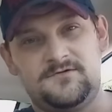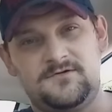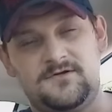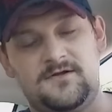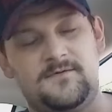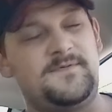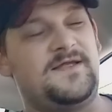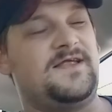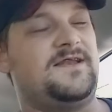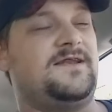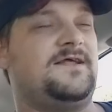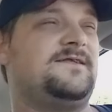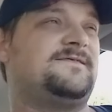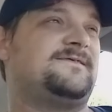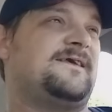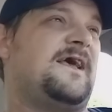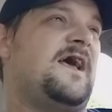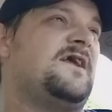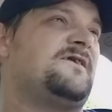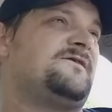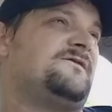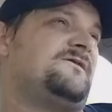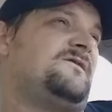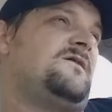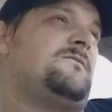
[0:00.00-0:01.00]
I mean, it's
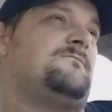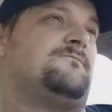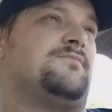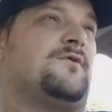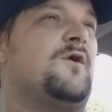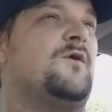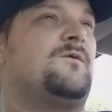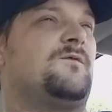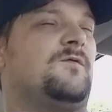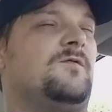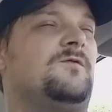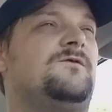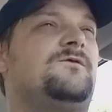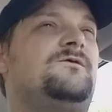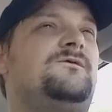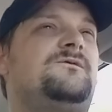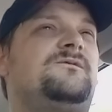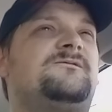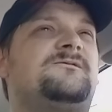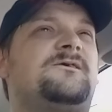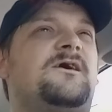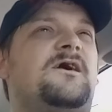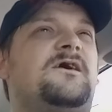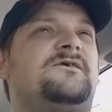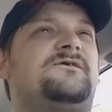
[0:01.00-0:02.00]
actually broke
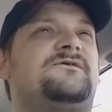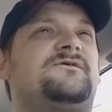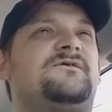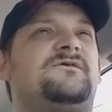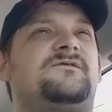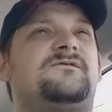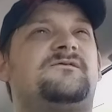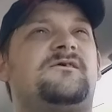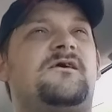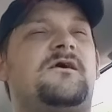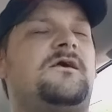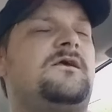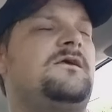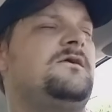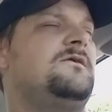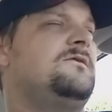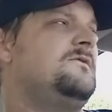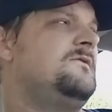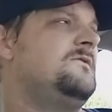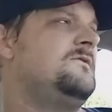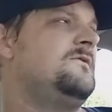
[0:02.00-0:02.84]
loose, I should say,